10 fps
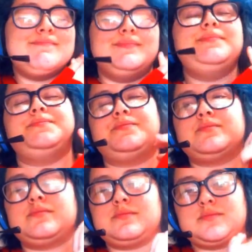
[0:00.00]
is like my
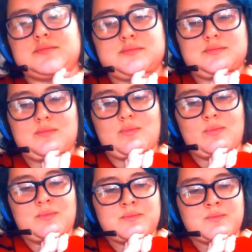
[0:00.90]
first
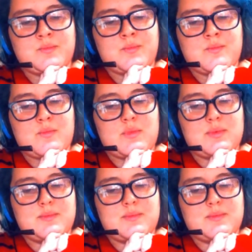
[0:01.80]
campaign.